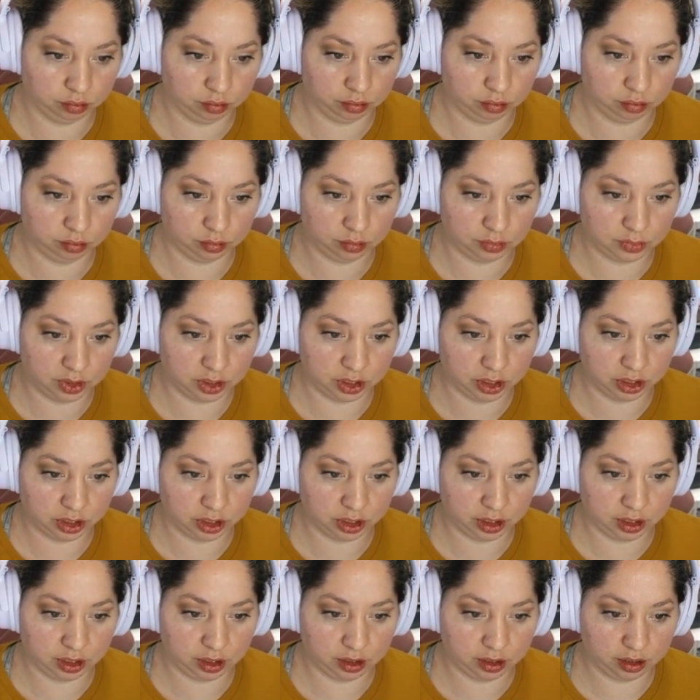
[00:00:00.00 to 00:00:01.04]

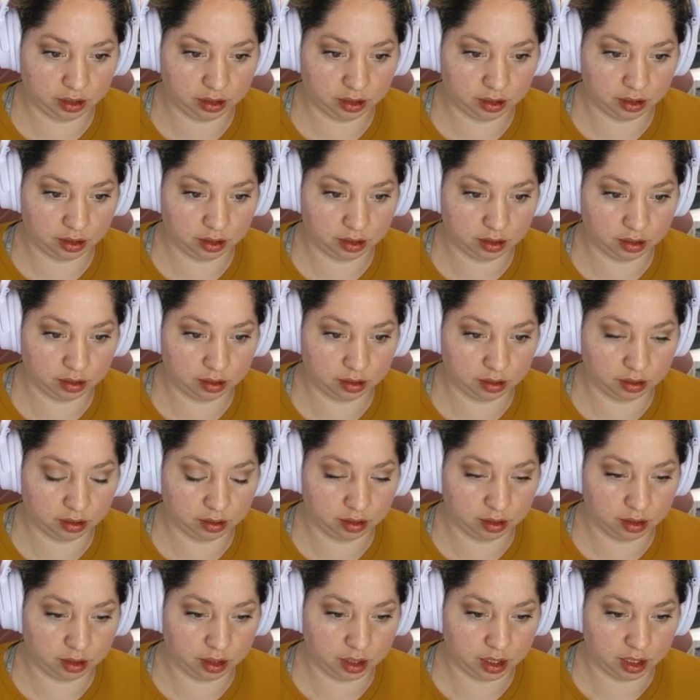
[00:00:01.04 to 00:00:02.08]
Jeez.
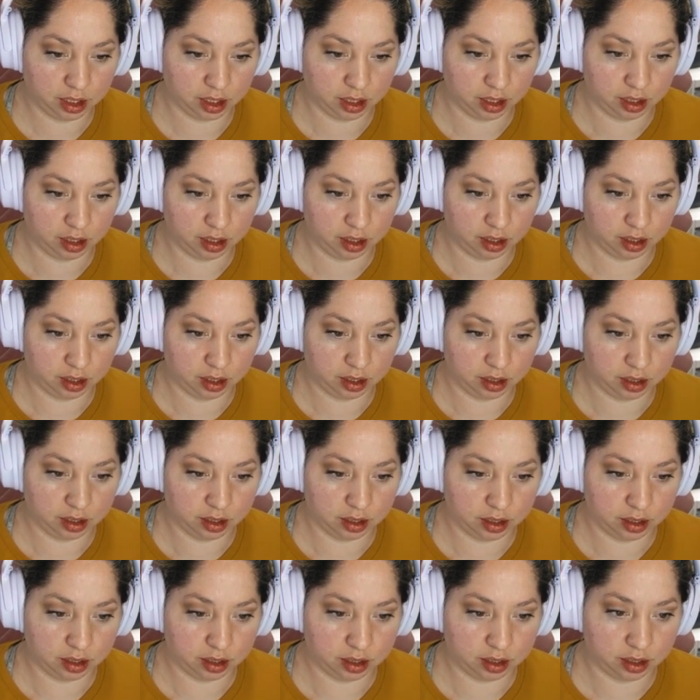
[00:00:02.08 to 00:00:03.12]

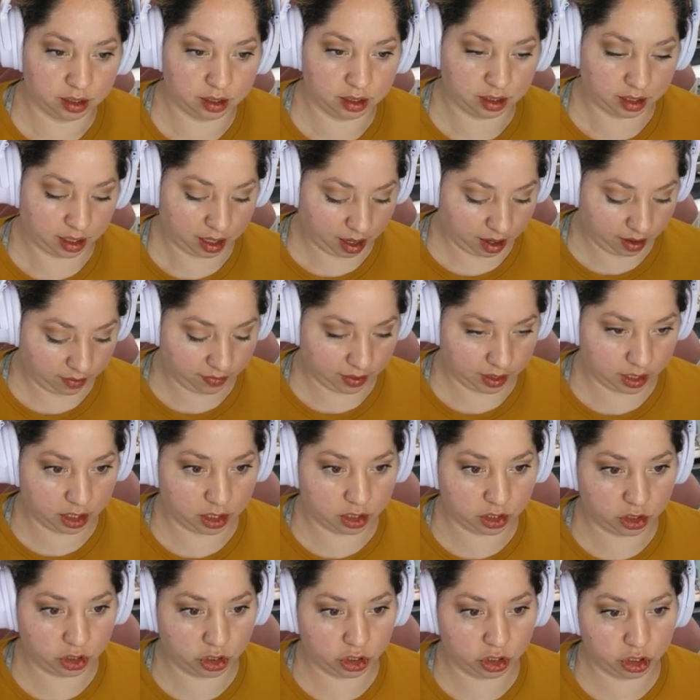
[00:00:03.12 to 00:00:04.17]

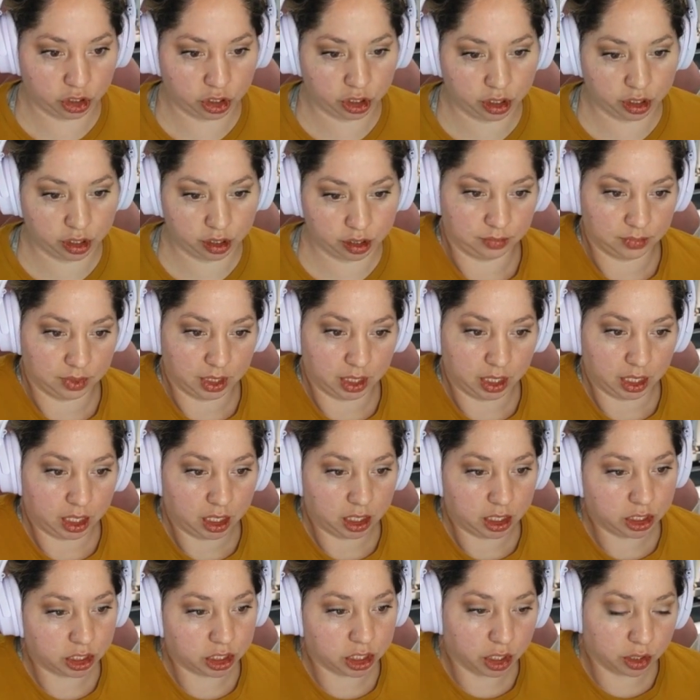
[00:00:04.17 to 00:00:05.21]
Savage.
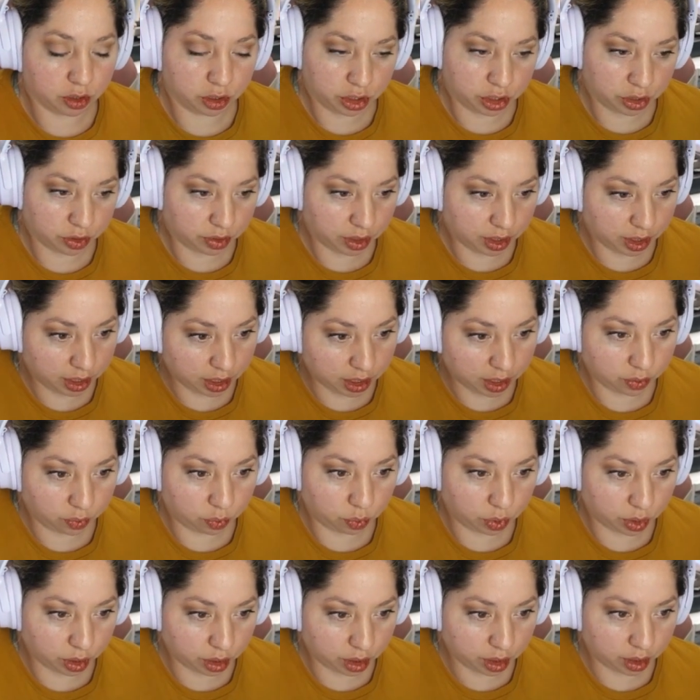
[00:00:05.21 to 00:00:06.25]
Don't you think he
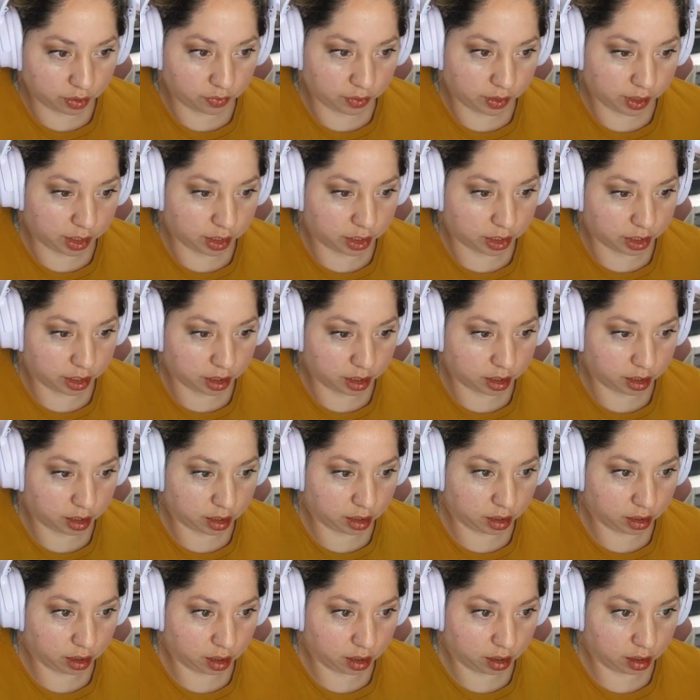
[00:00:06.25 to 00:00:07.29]
would if he
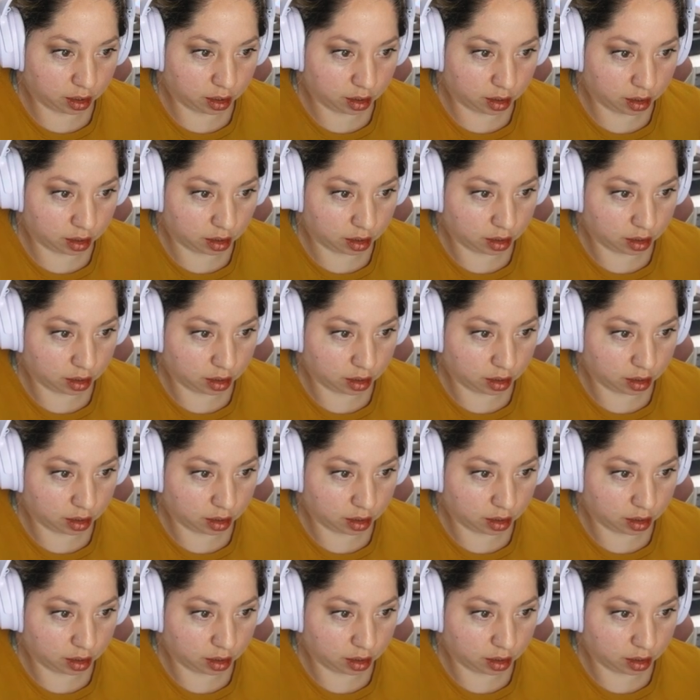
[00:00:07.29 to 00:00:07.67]
could, girl?